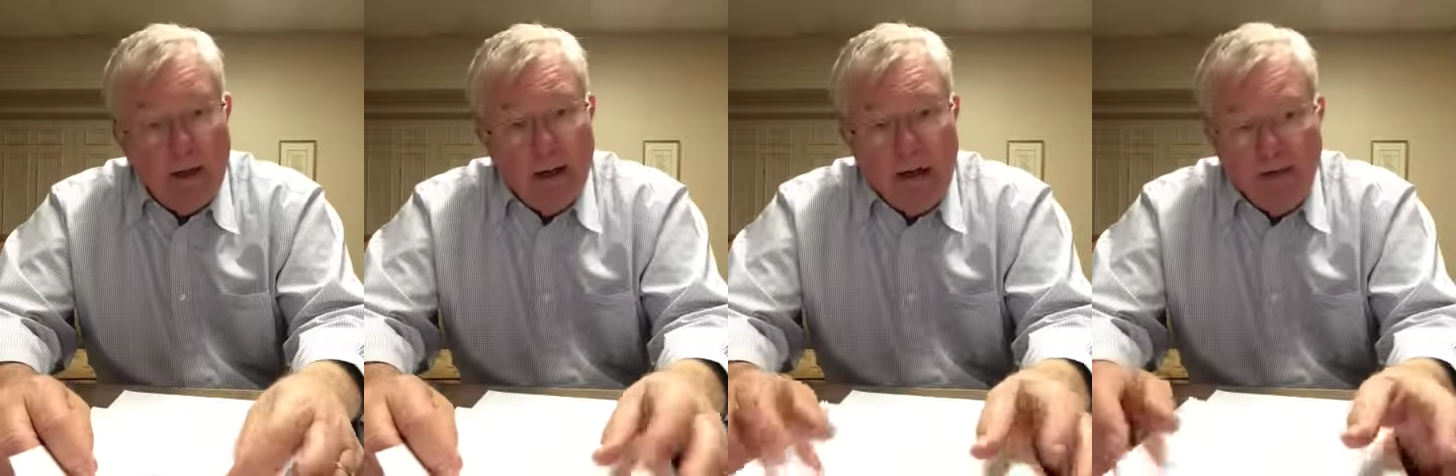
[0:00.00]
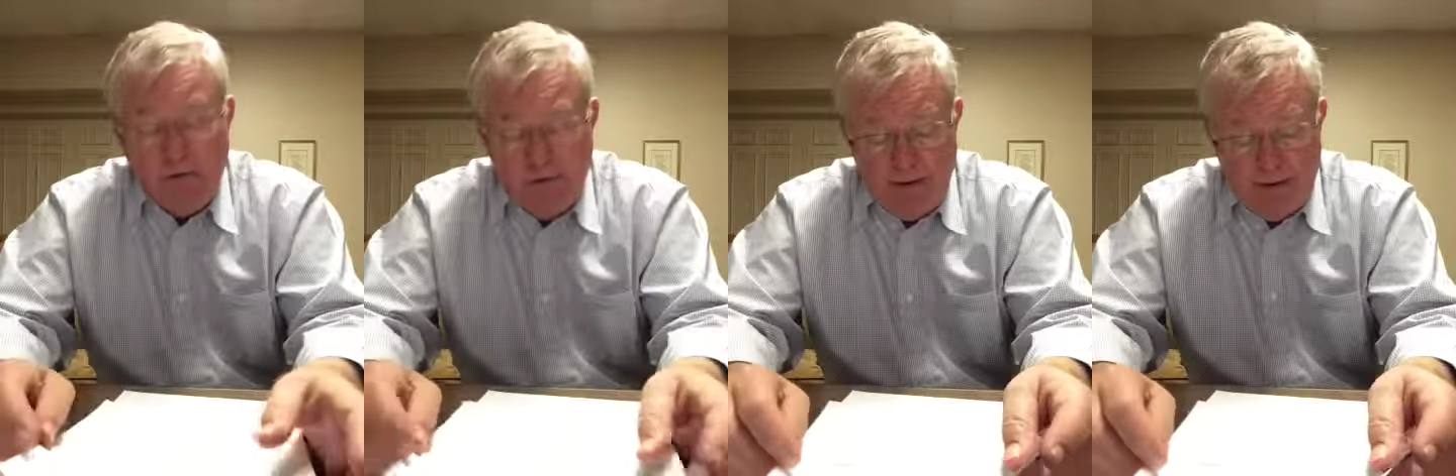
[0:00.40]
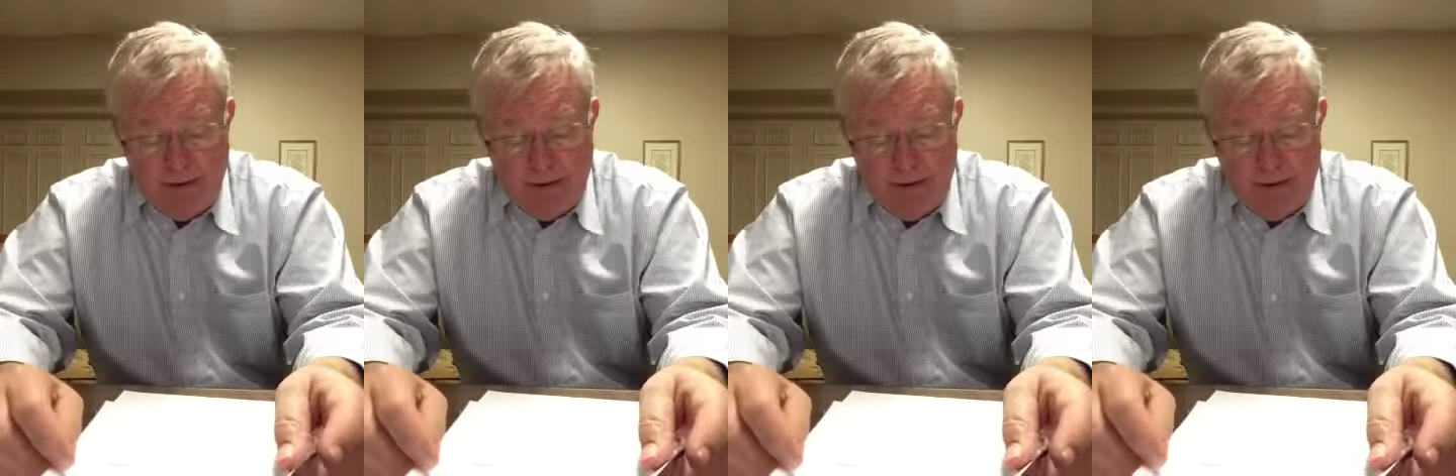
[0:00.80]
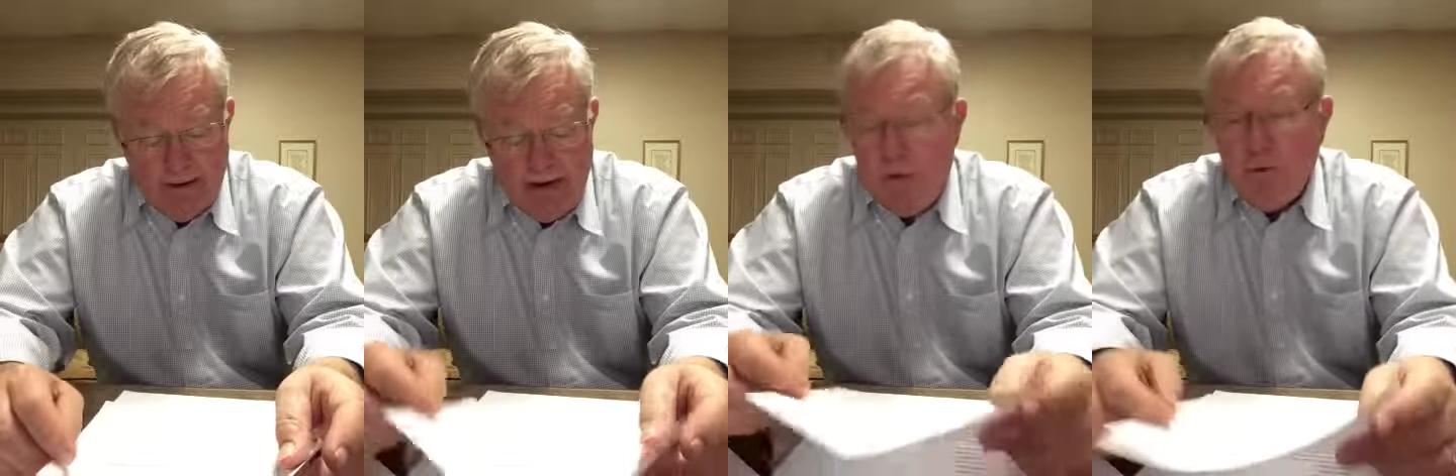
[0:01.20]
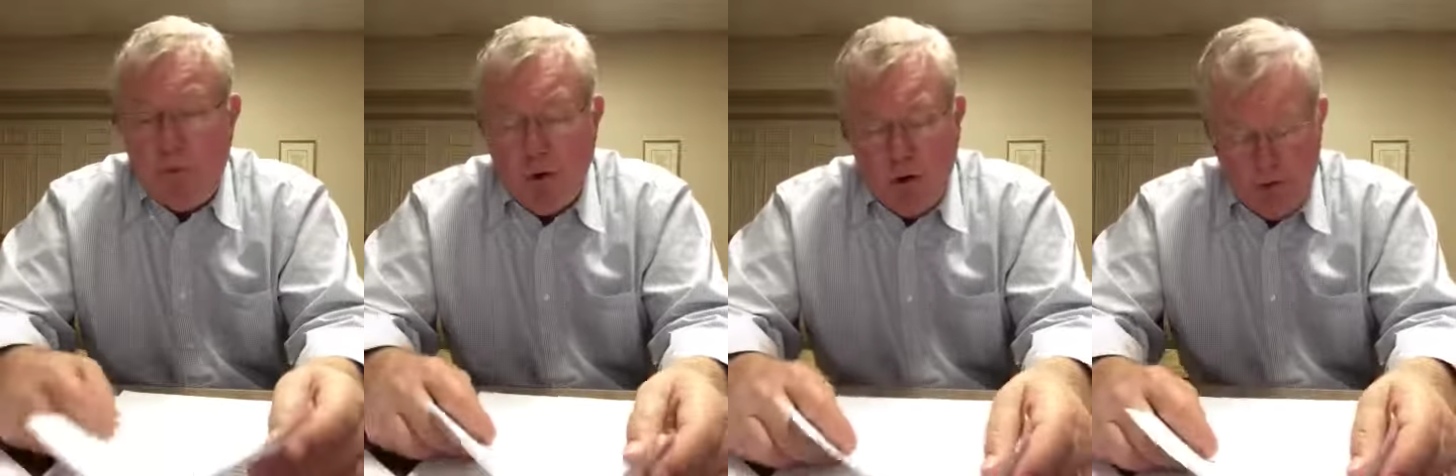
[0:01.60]
And to the other
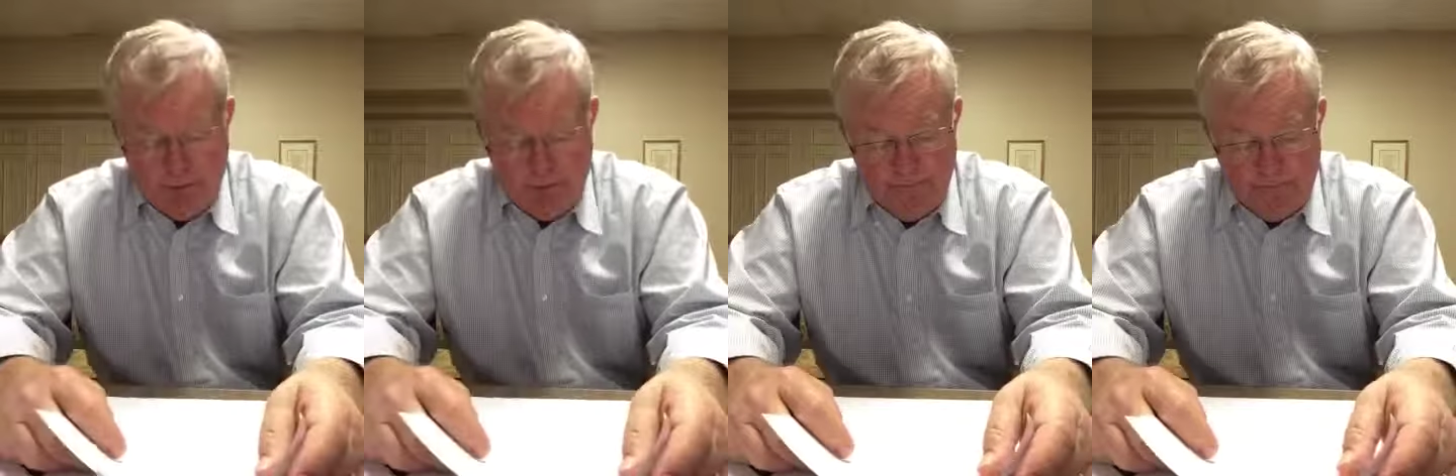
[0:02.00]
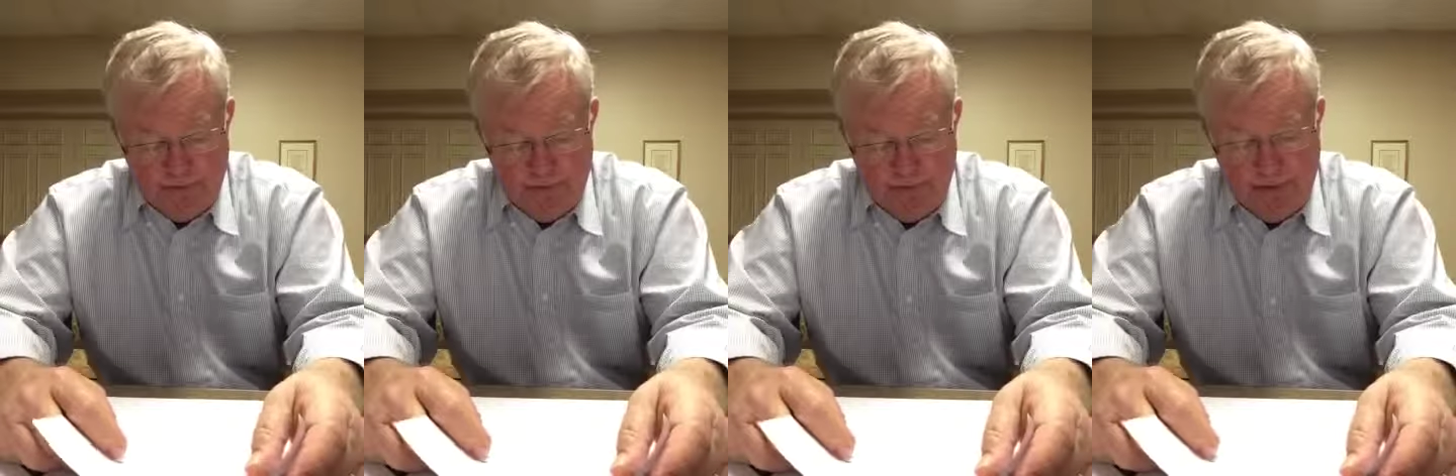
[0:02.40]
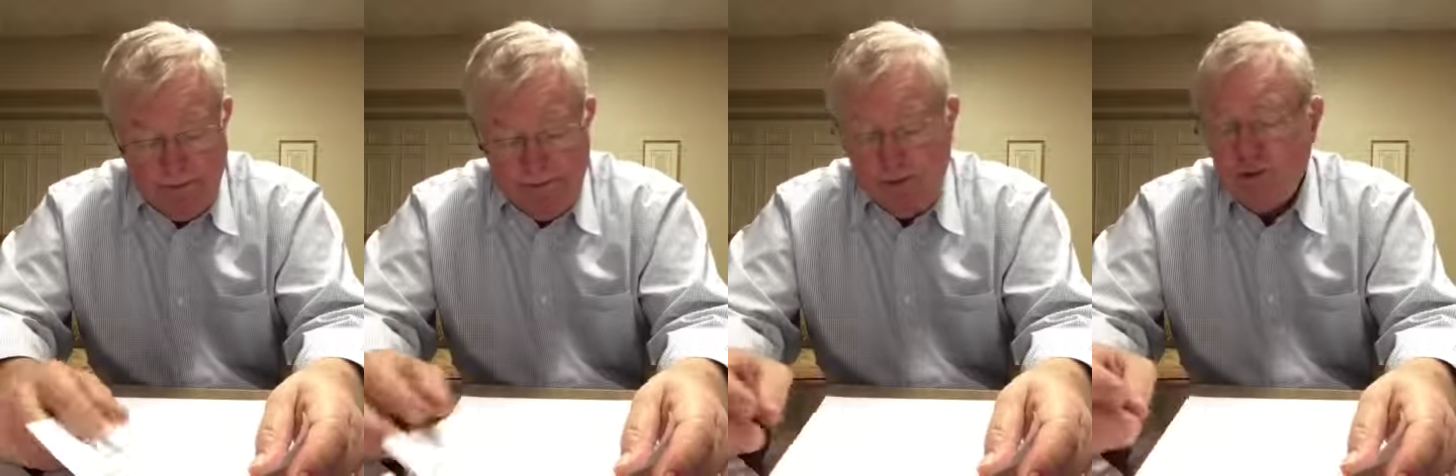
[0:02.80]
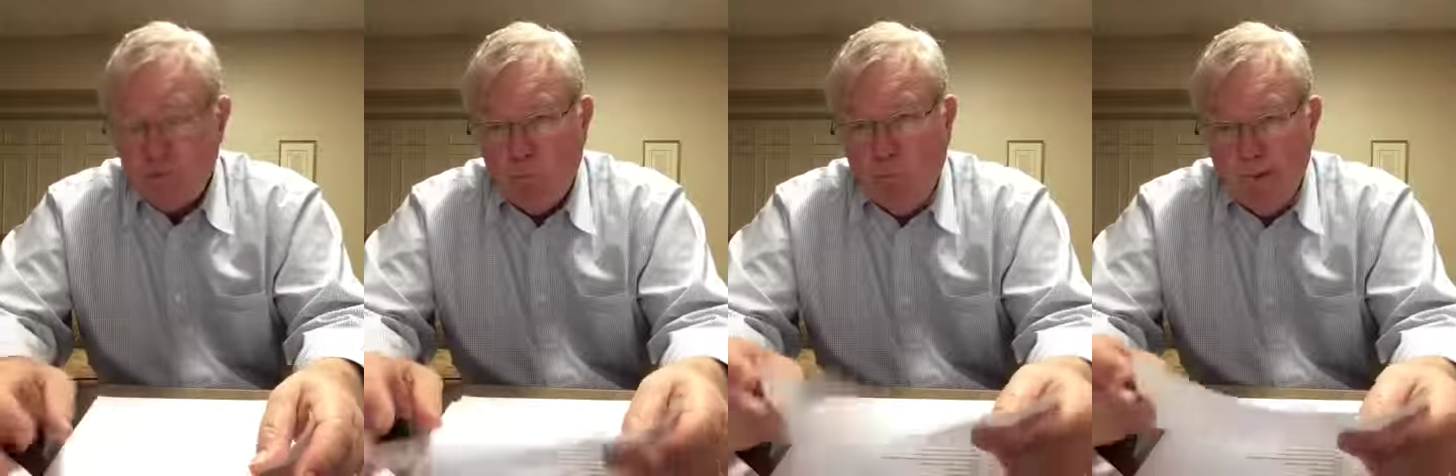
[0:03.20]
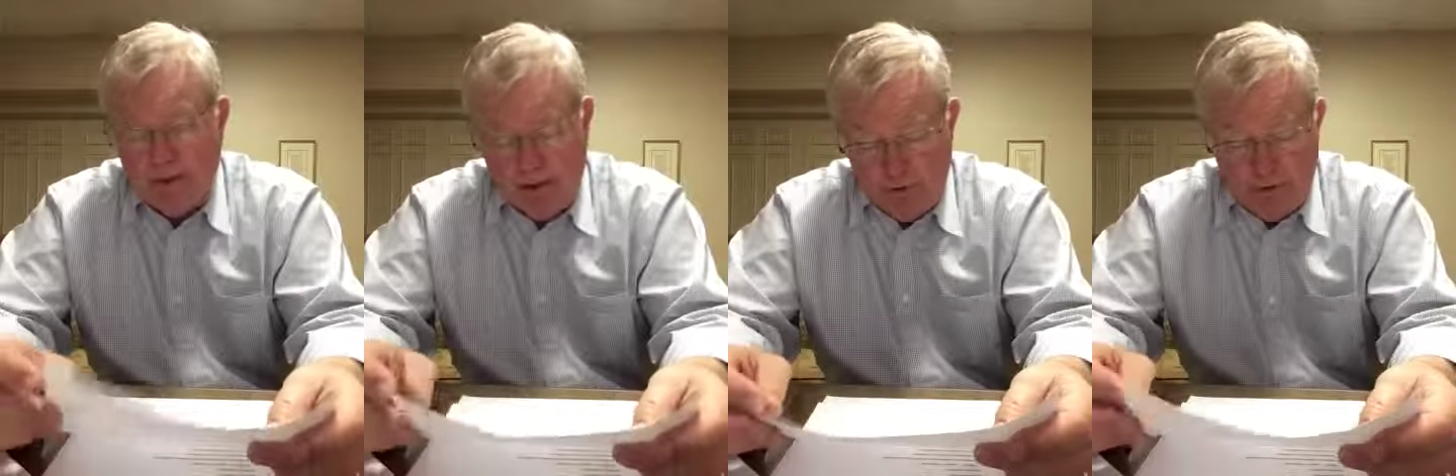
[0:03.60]
partner, the abused
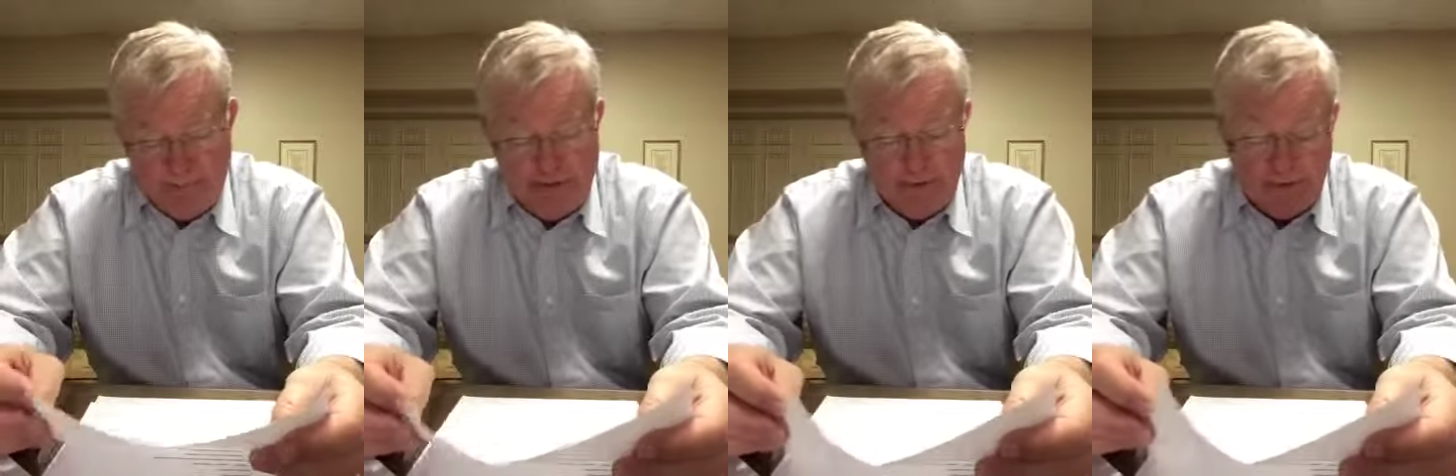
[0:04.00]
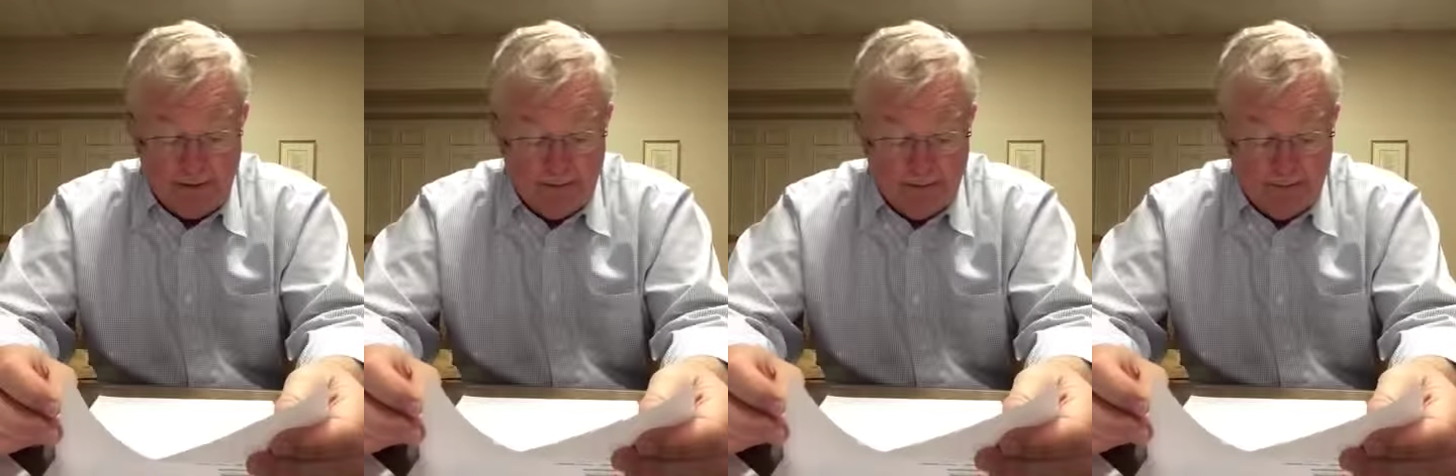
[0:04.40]
woman and her family,